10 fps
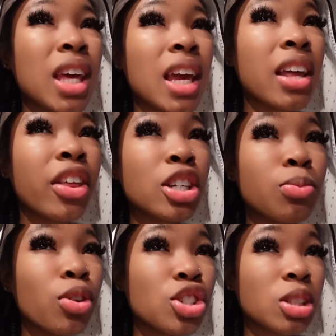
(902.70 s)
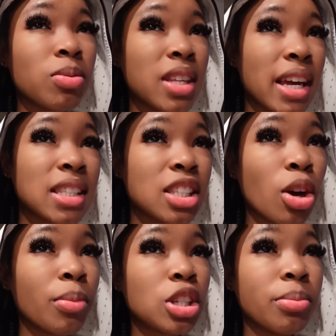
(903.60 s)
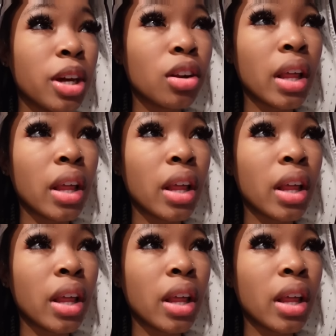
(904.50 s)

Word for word: King, their smoothies just be tasting so much better.